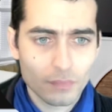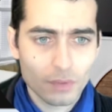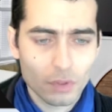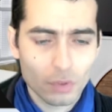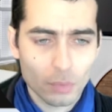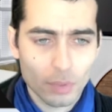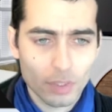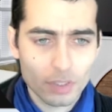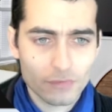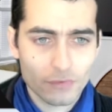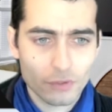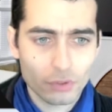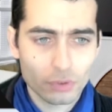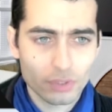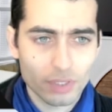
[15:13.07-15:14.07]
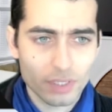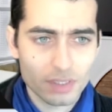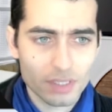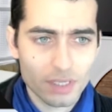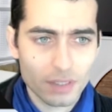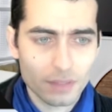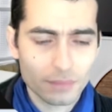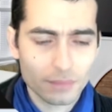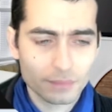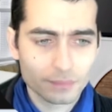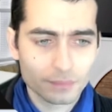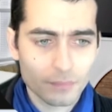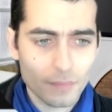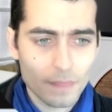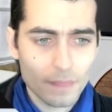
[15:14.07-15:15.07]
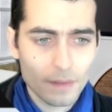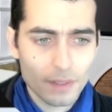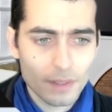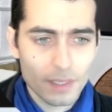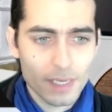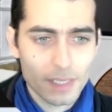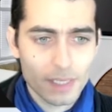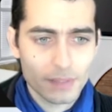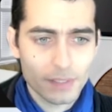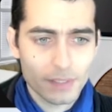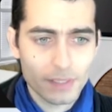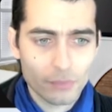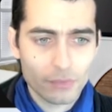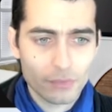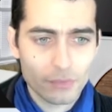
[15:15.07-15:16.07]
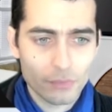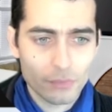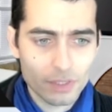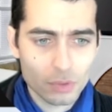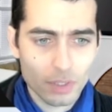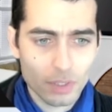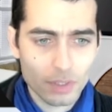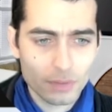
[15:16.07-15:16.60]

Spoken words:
wait for new data, and then run this one,